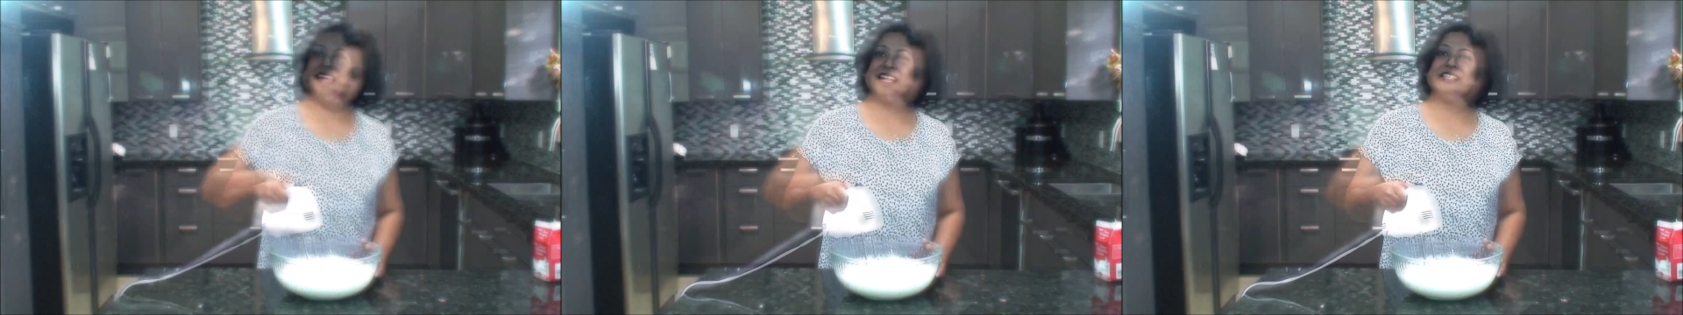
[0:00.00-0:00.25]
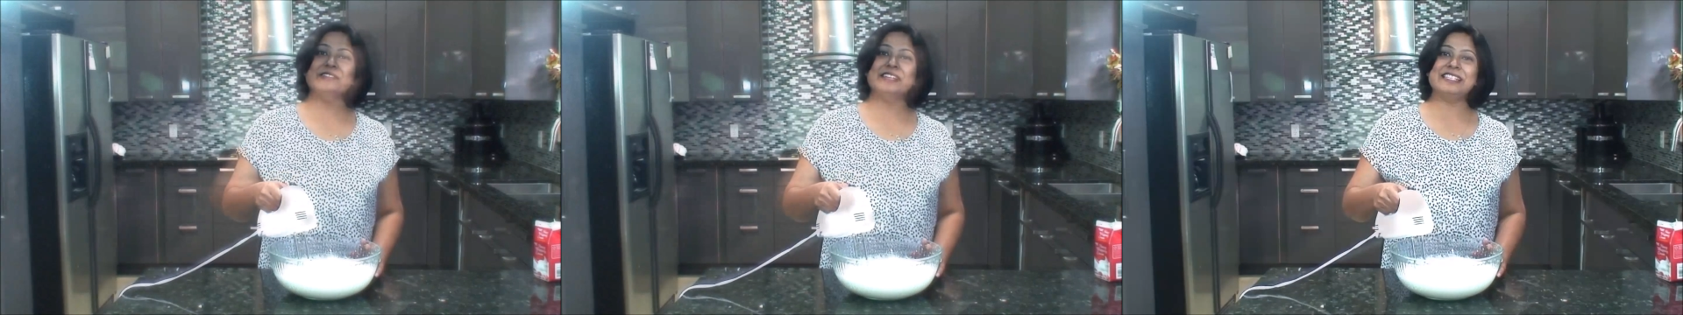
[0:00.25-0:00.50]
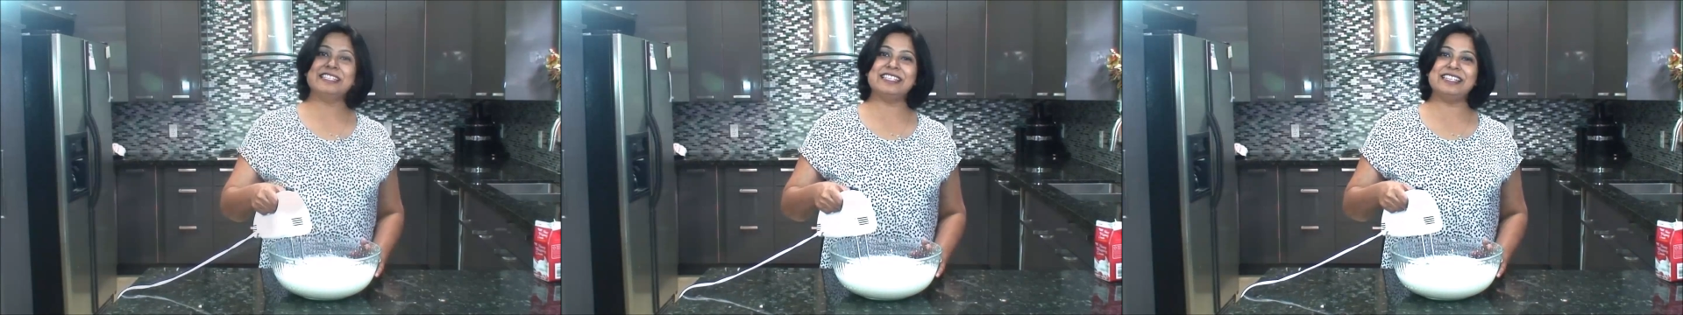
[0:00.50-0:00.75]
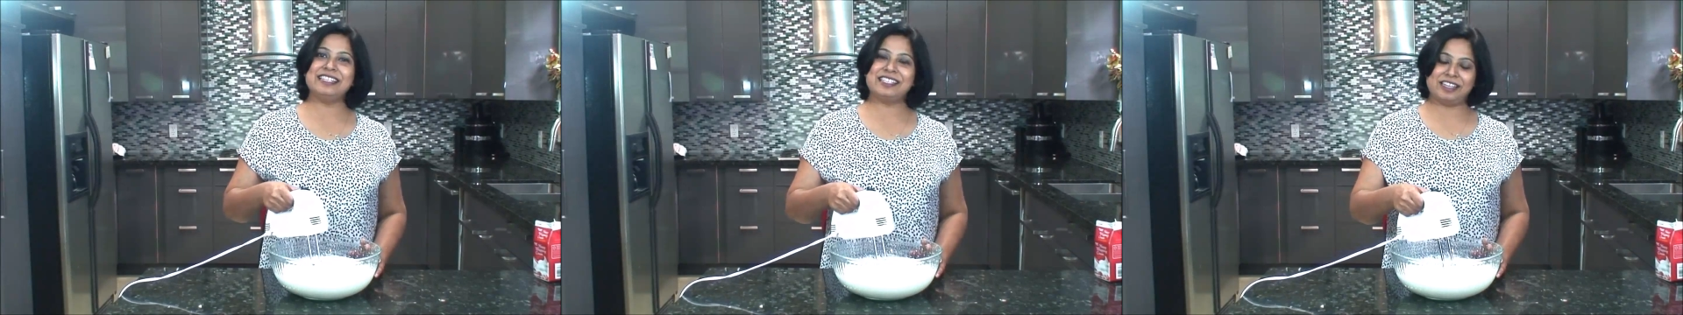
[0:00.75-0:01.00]
As you can
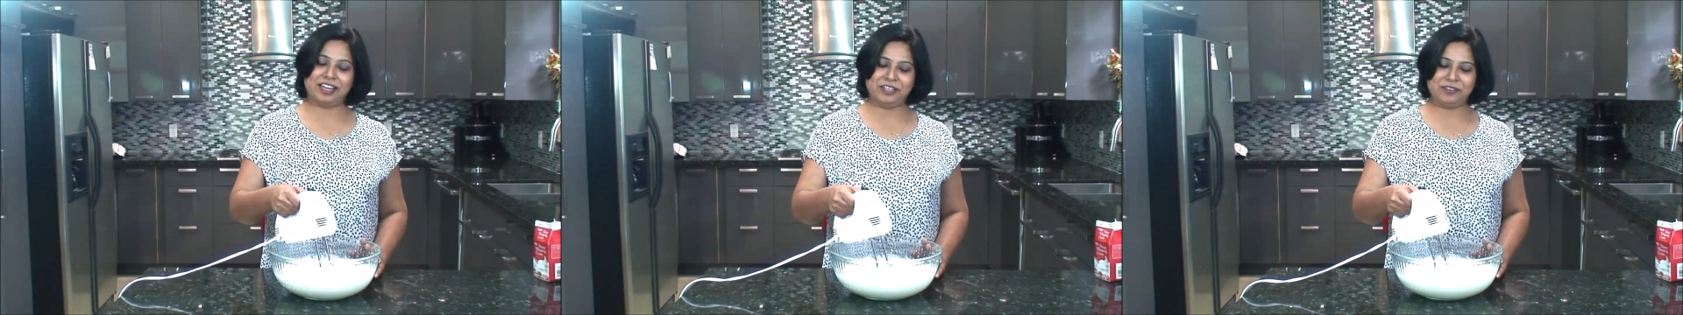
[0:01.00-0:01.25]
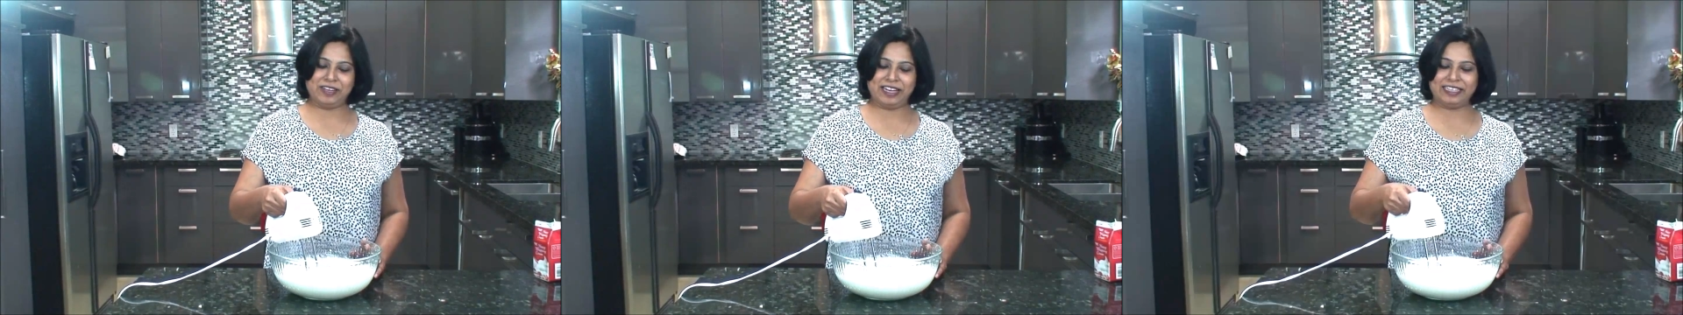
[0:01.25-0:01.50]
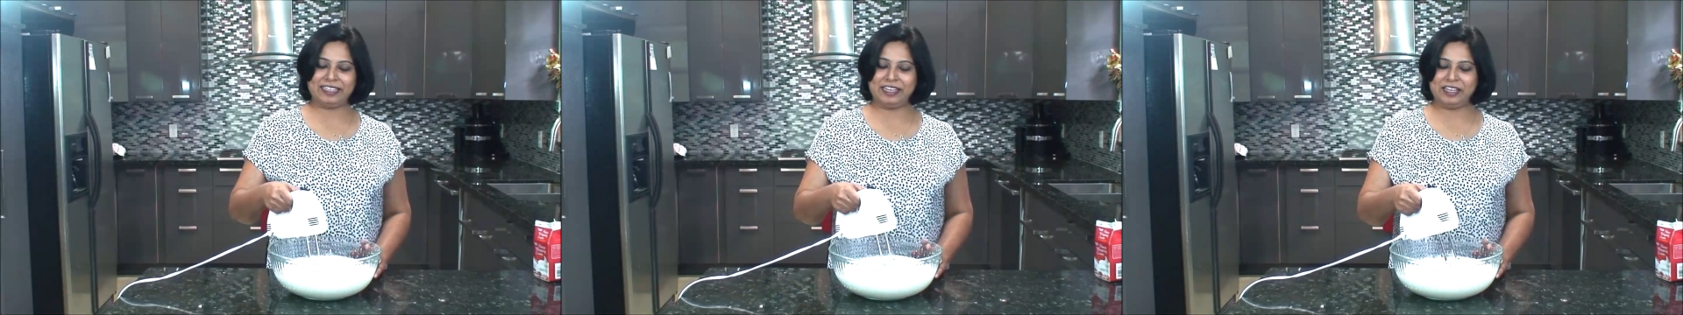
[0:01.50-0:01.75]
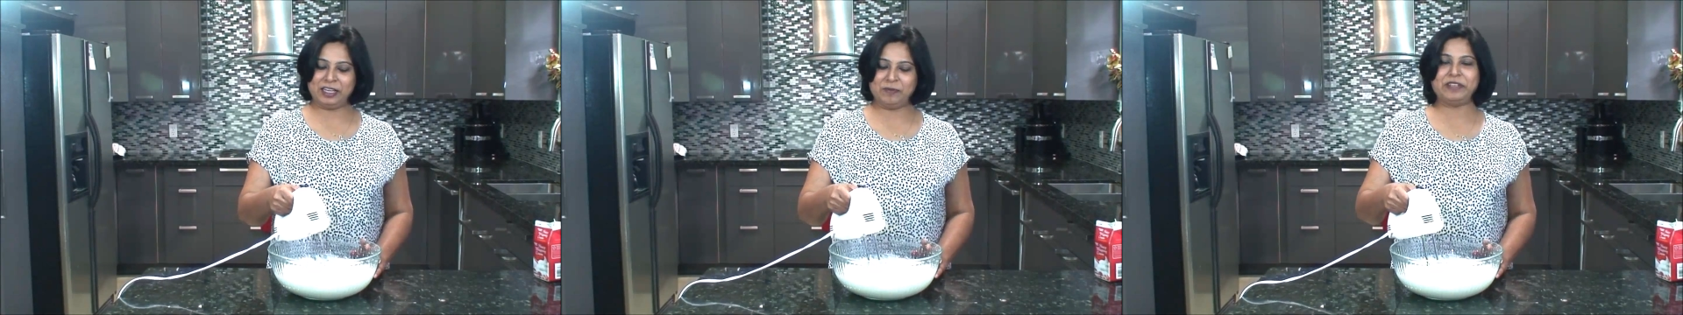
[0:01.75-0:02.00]
see, it started to get
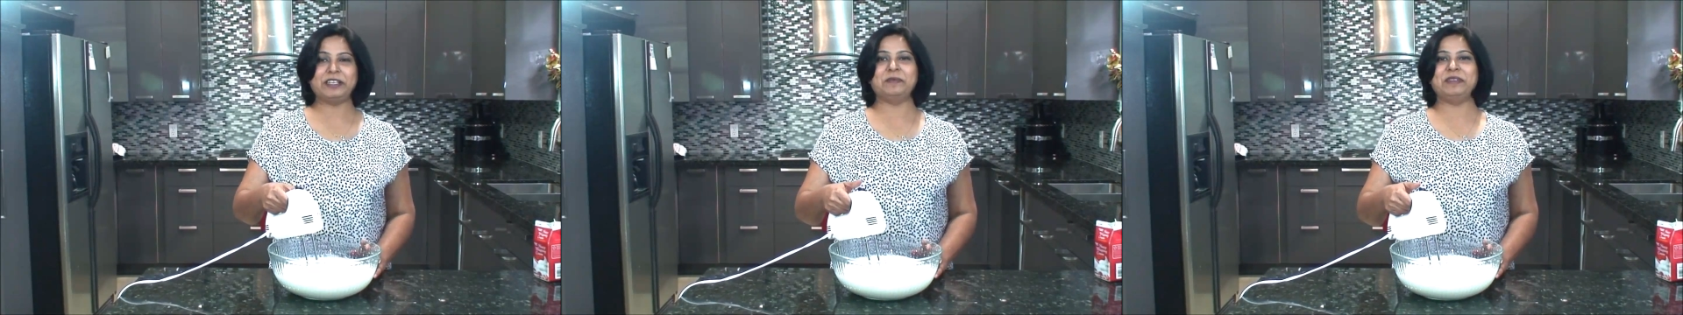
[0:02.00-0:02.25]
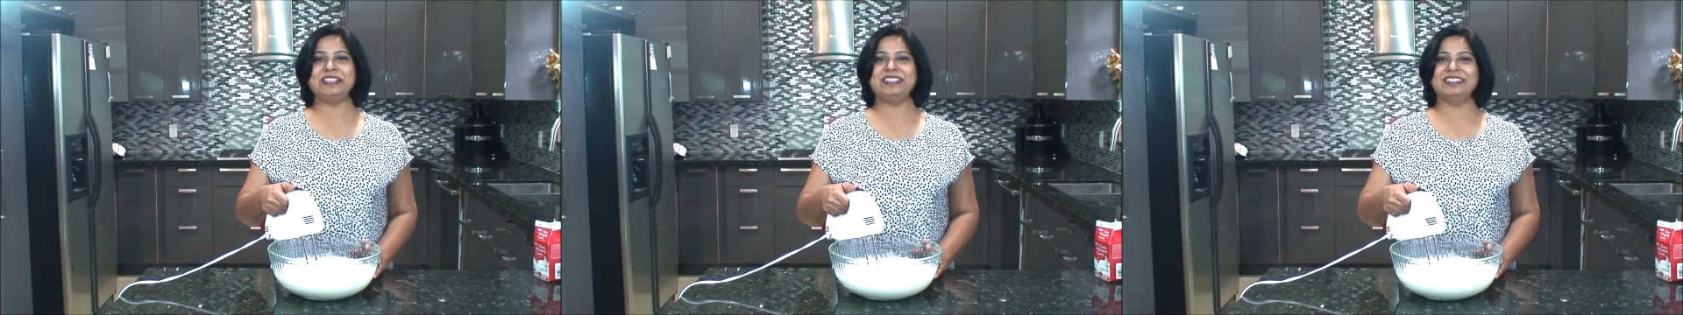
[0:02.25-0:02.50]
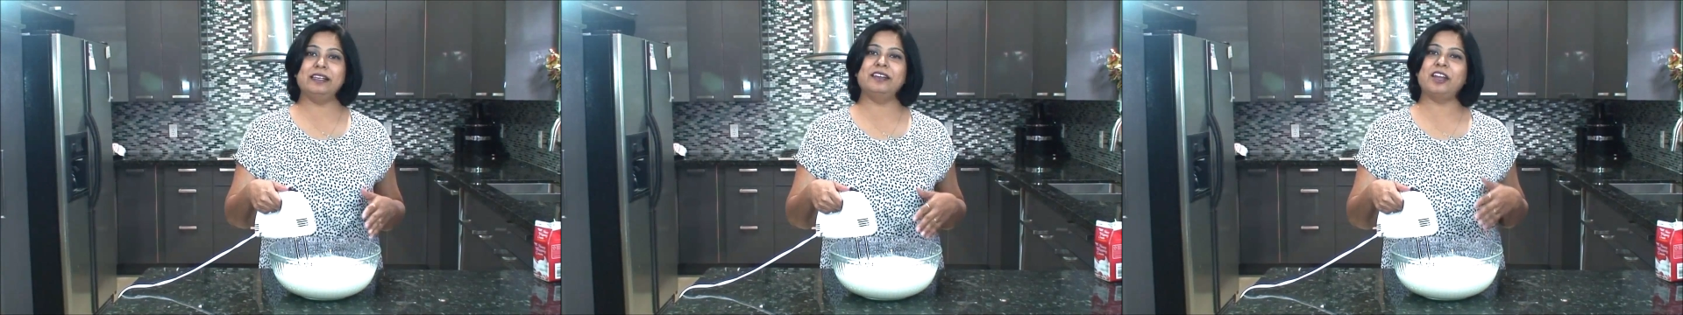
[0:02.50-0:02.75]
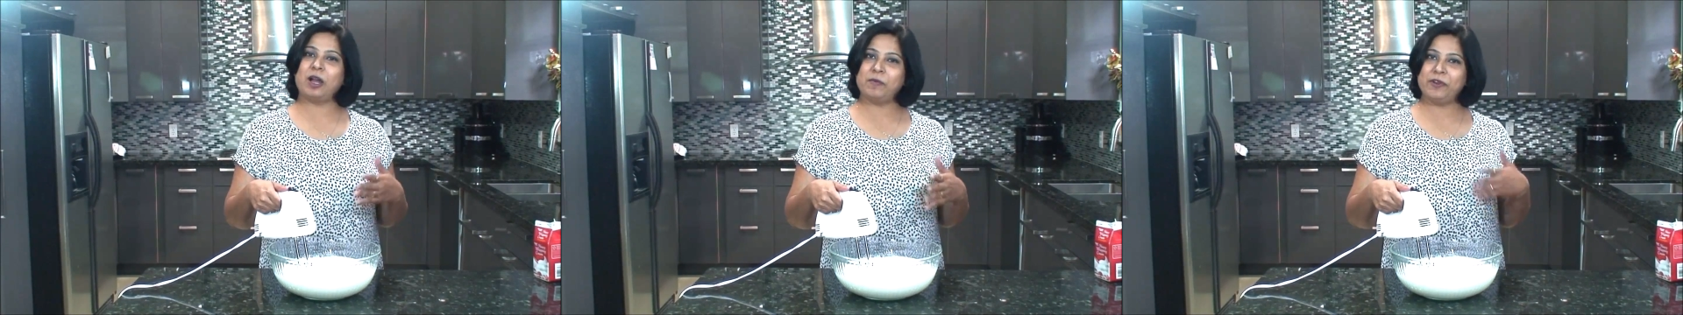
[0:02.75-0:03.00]
thicken up little bit.
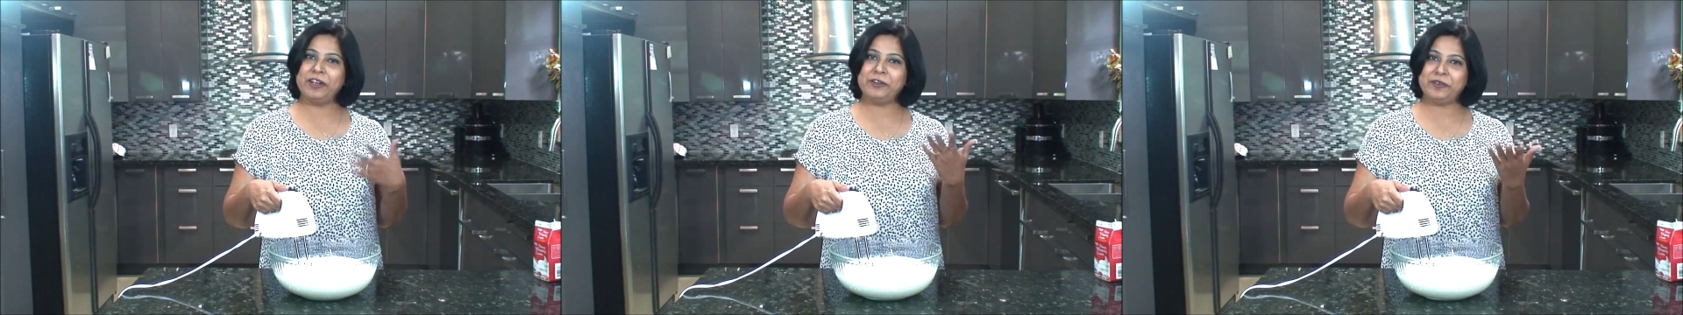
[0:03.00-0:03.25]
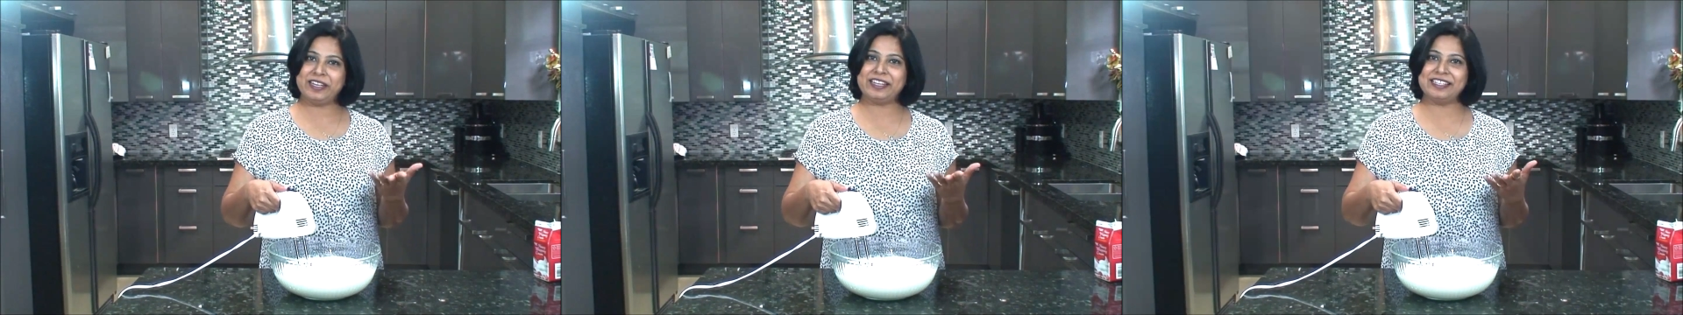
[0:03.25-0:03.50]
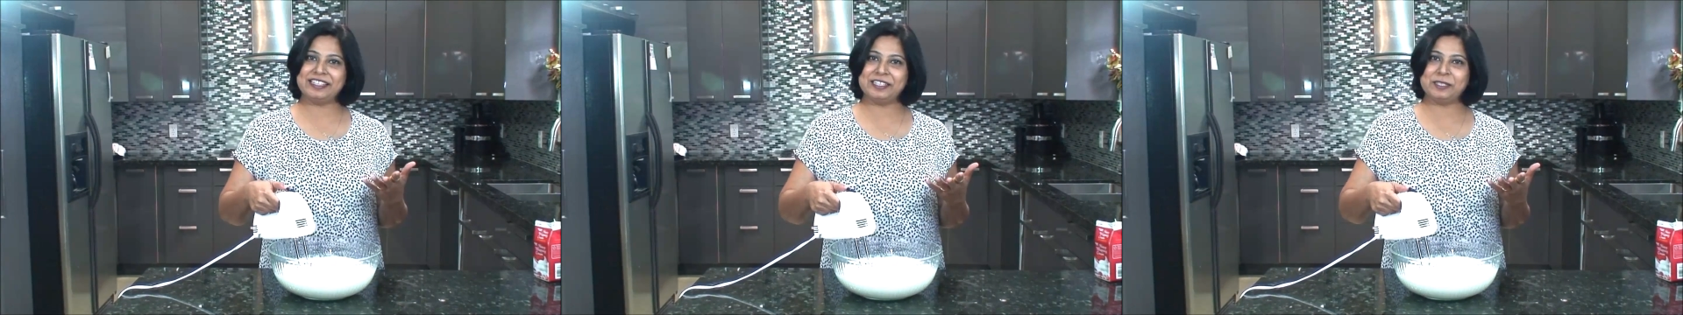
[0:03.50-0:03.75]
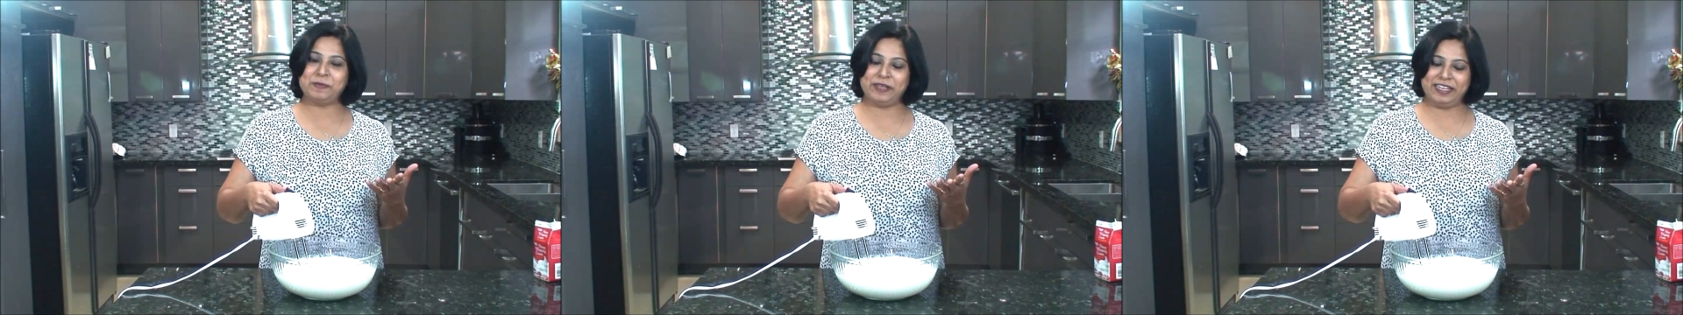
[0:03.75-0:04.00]
Now I'm going to increase the
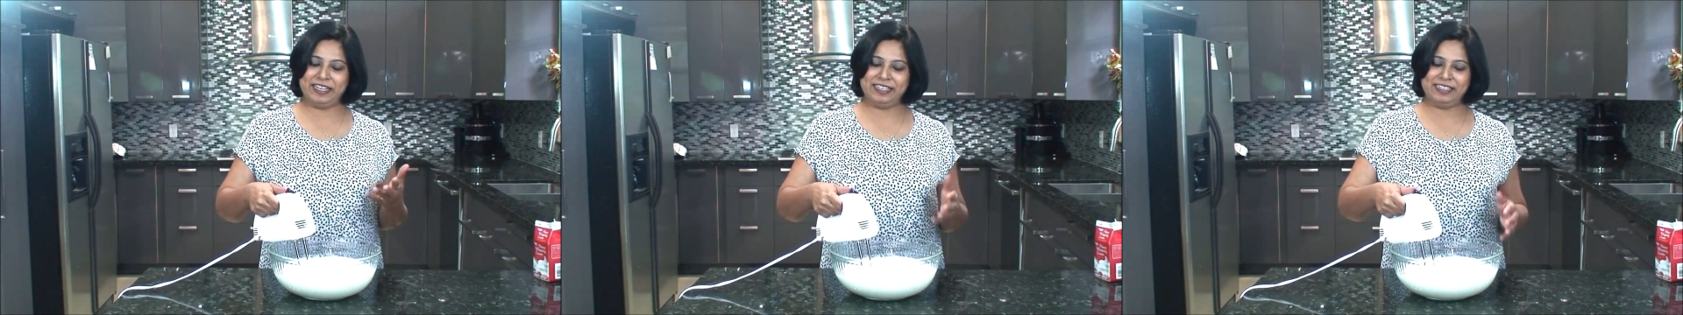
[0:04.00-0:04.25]
speed.